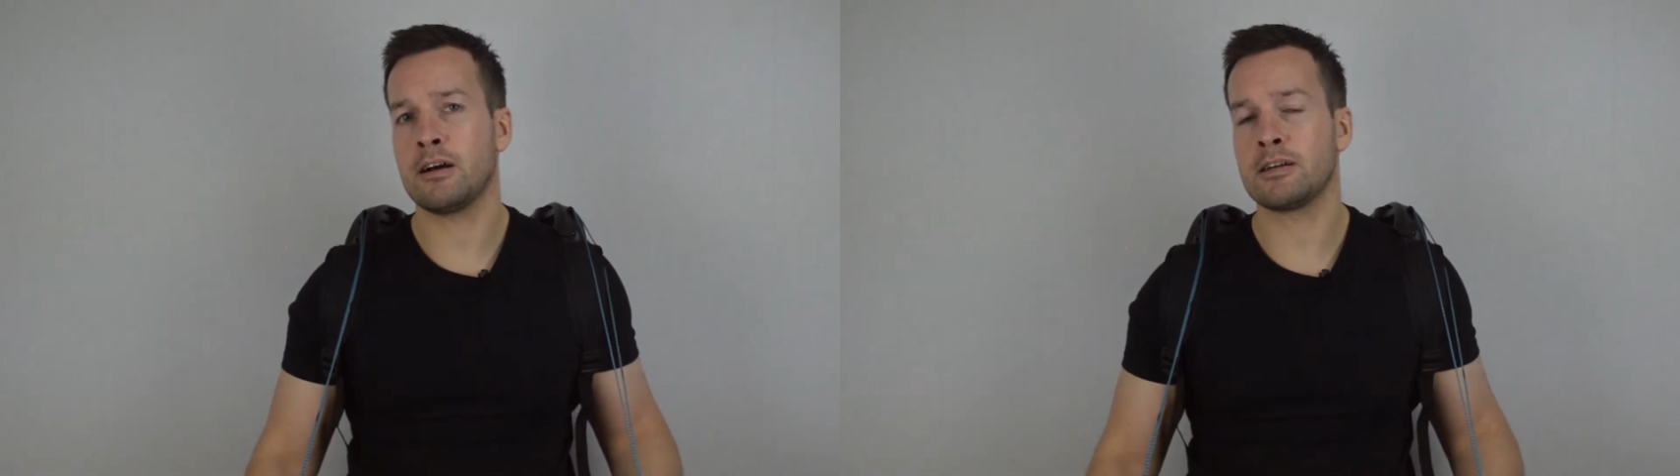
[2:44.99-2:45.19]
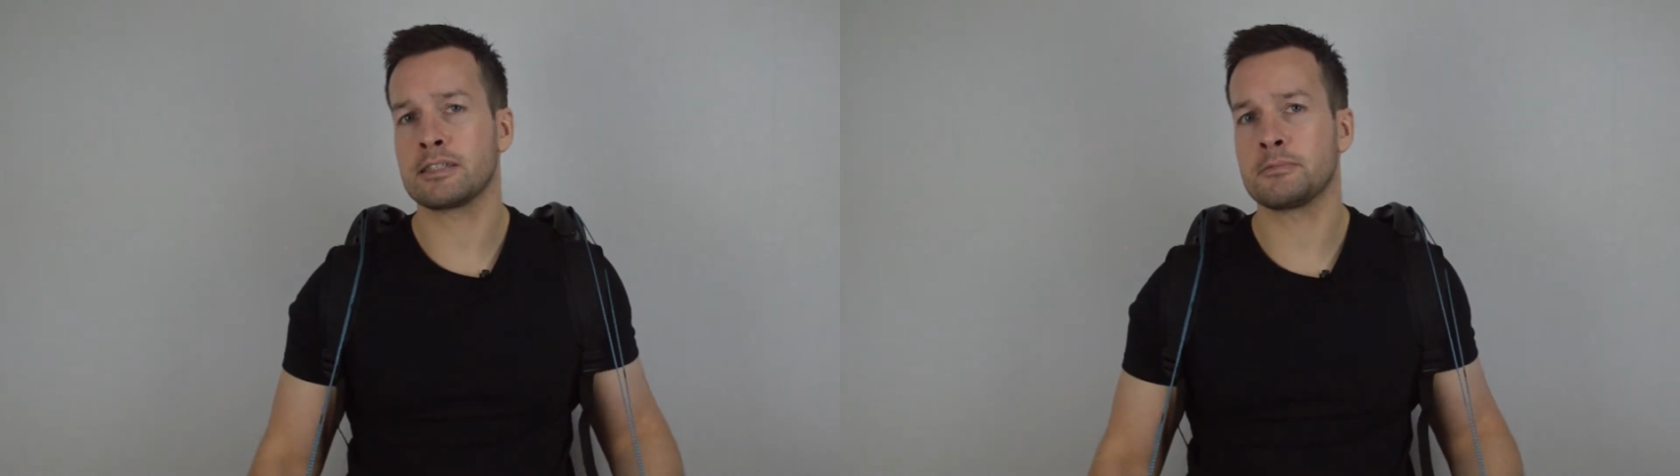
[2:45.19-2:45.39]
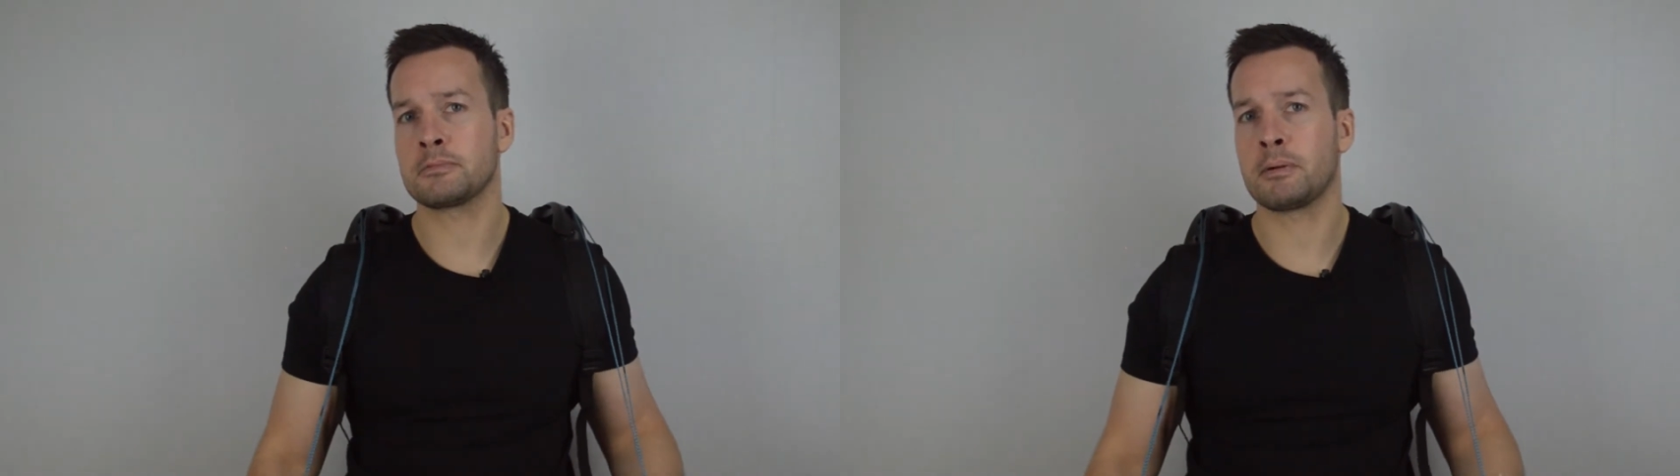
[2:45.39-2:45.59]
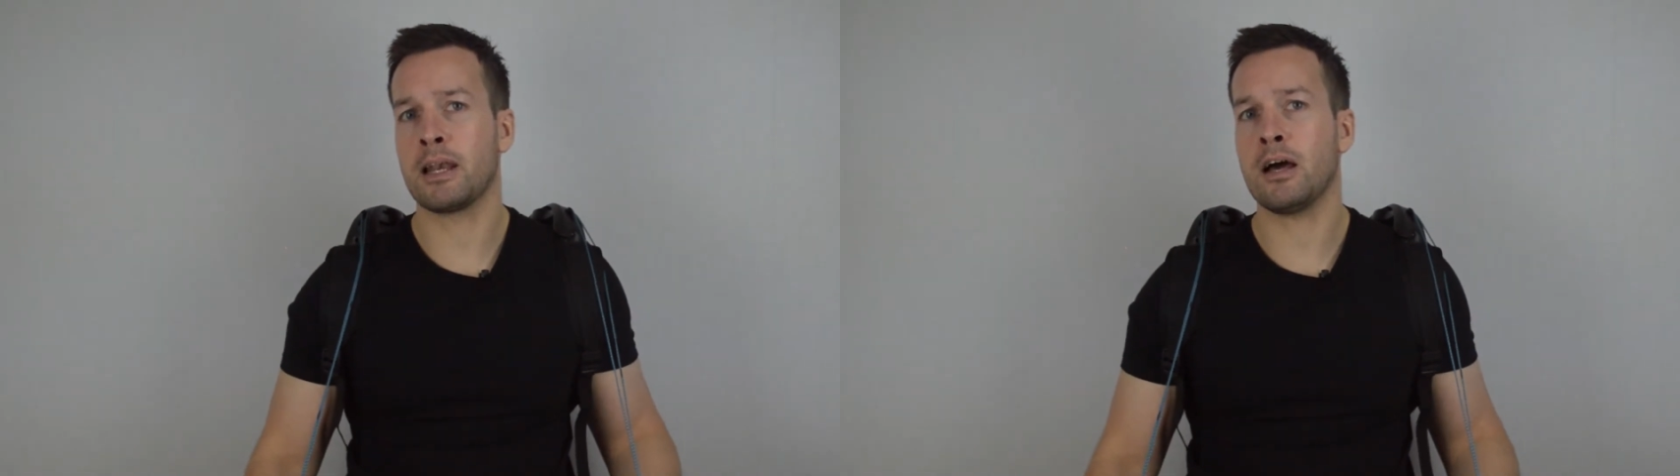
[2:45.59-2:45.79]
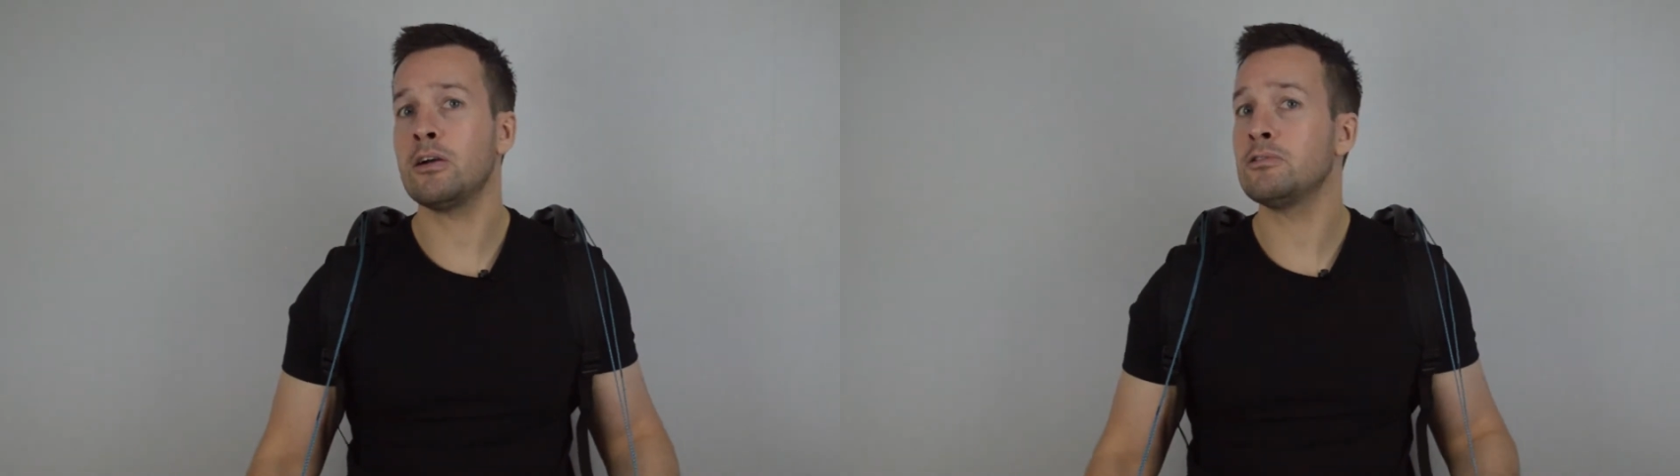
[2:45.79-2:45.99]
items
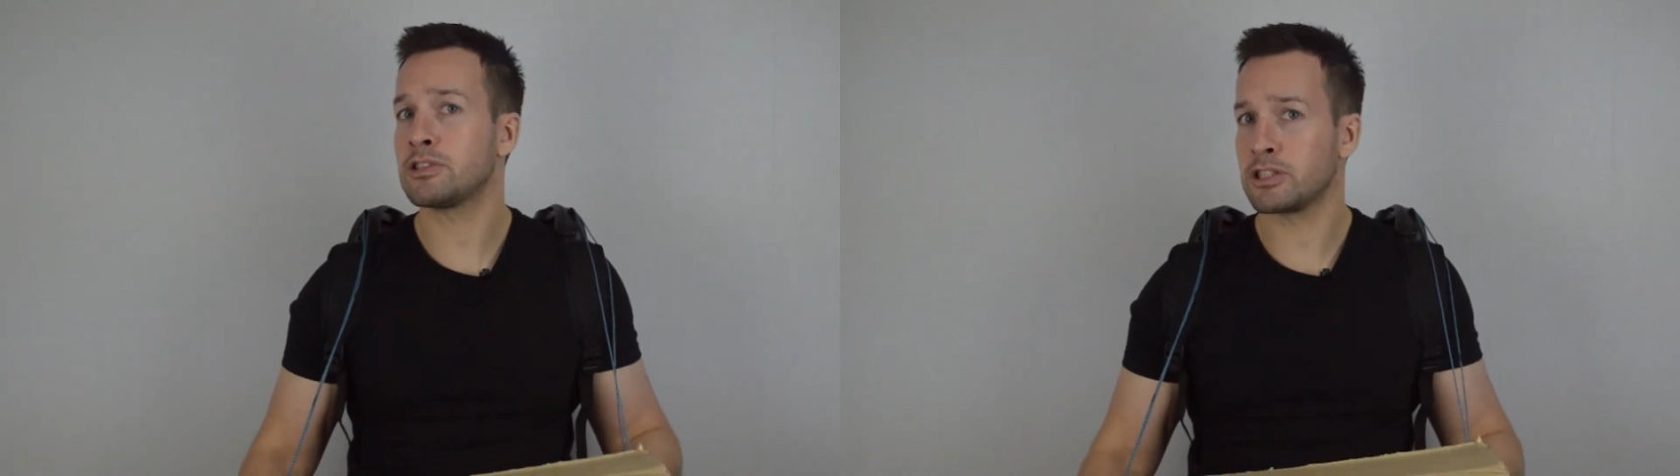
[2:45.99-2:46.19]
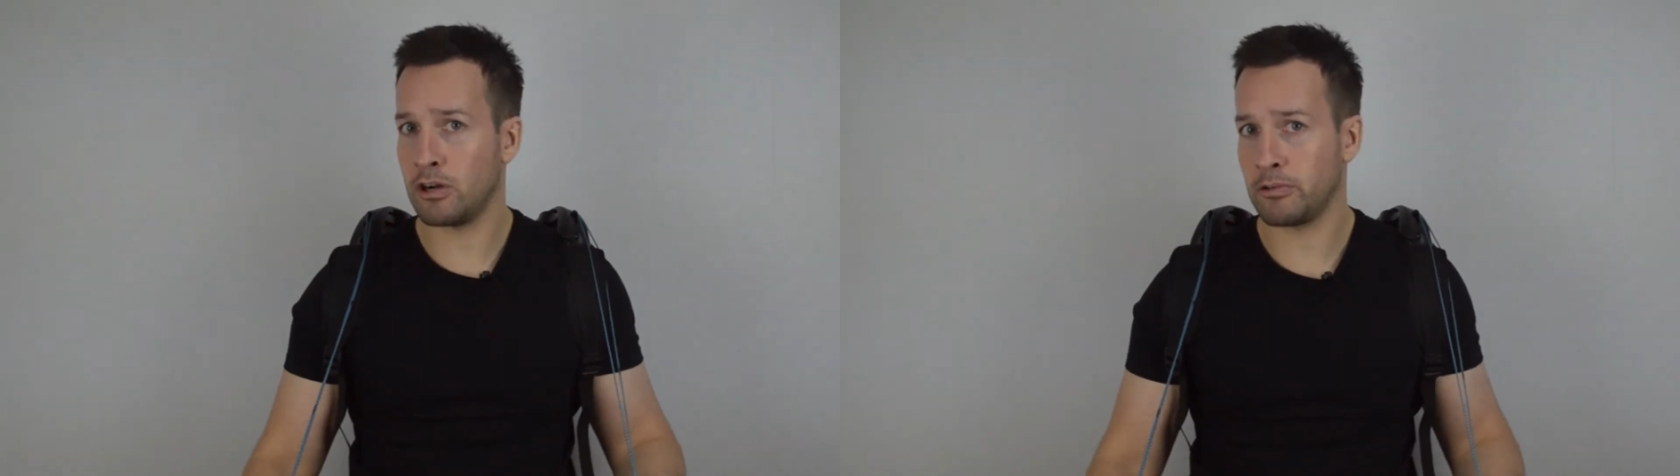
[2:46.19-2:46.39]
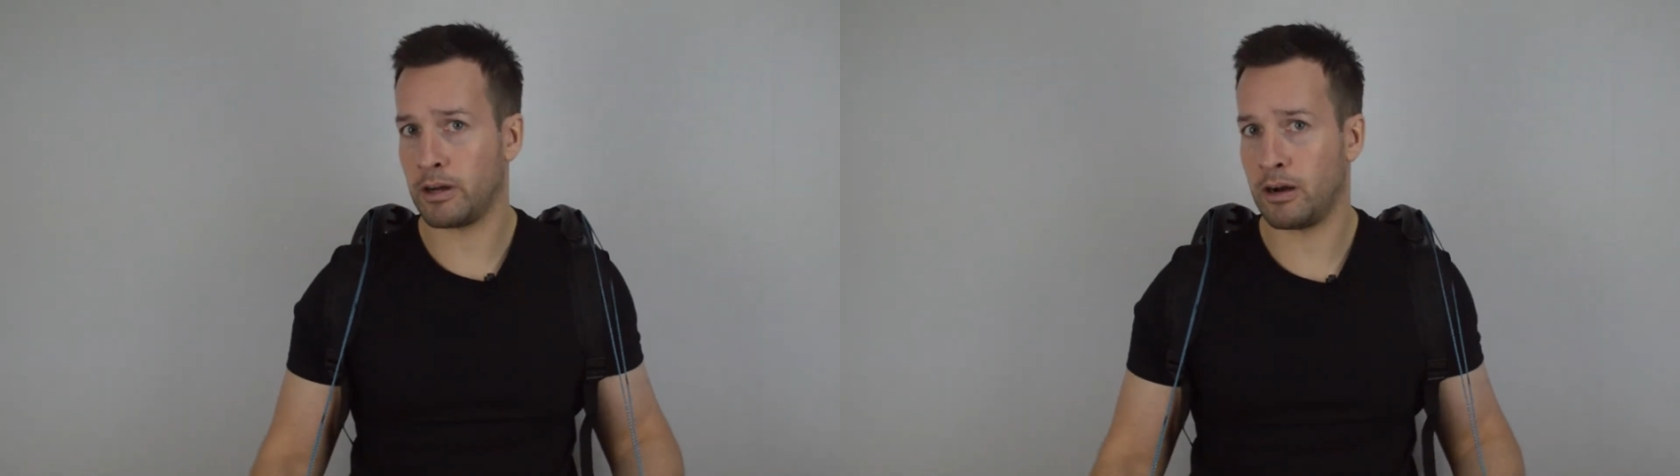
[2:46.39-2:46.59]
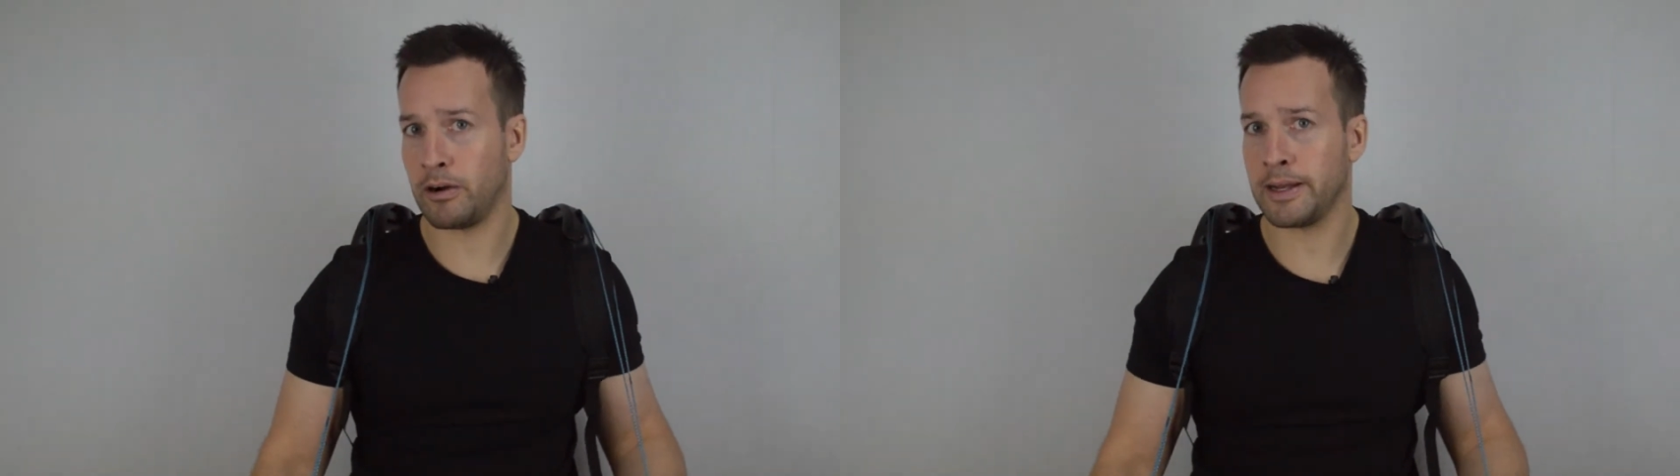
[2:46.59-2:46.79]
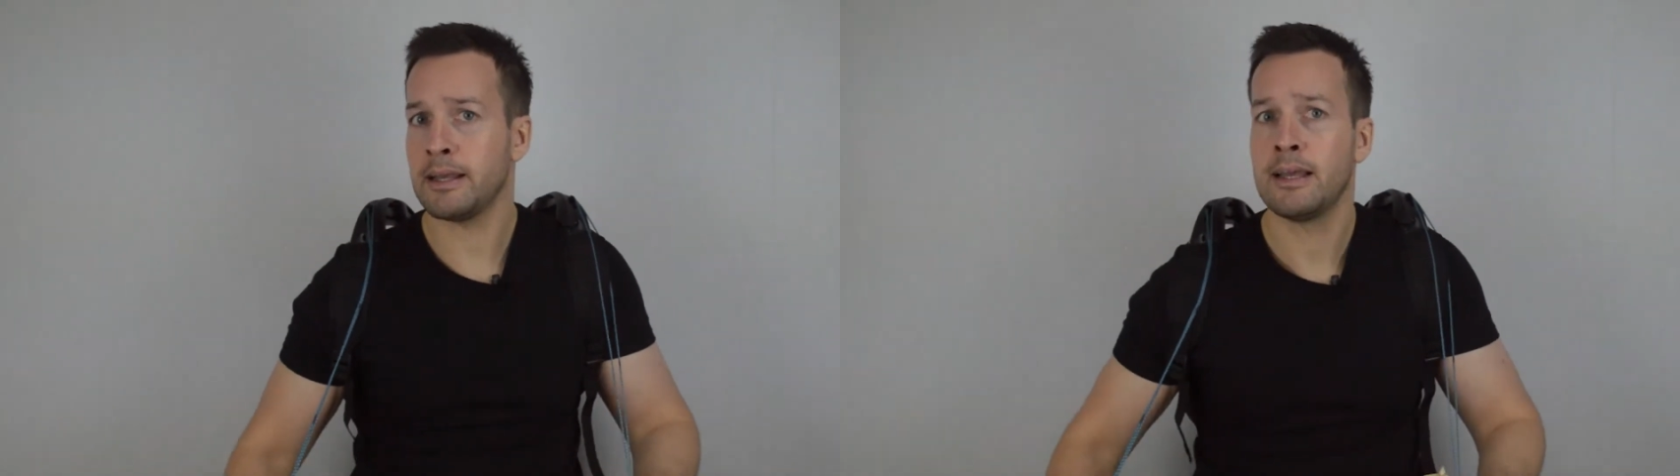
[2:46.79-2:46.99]
below shoulder
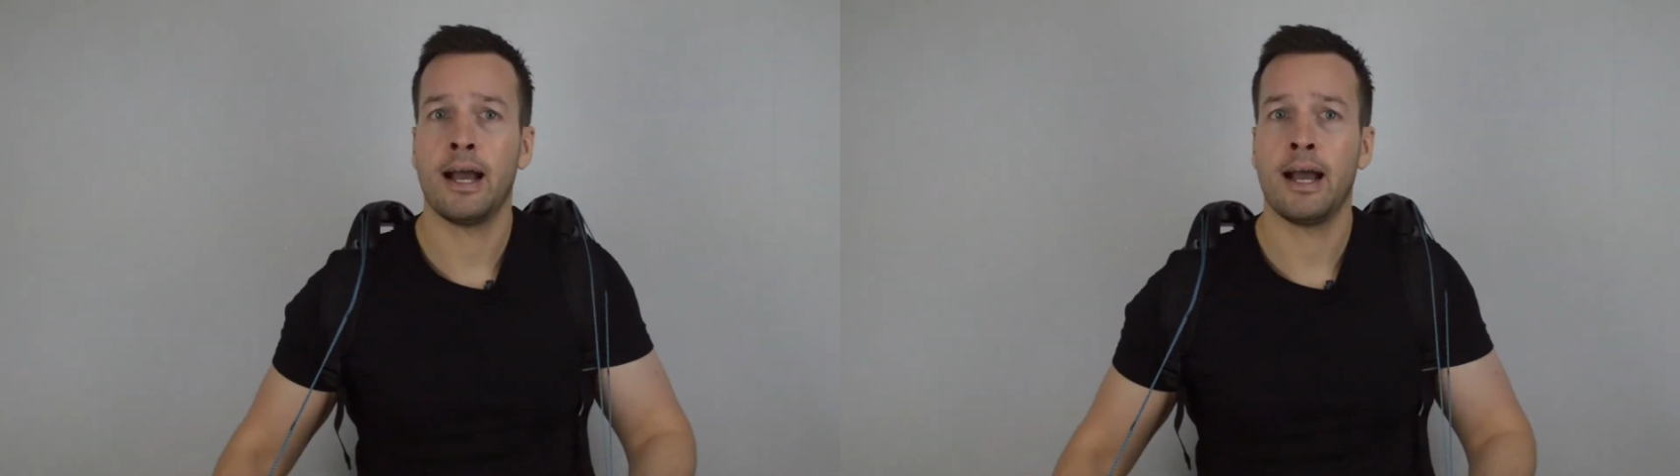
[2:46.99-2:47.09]
height,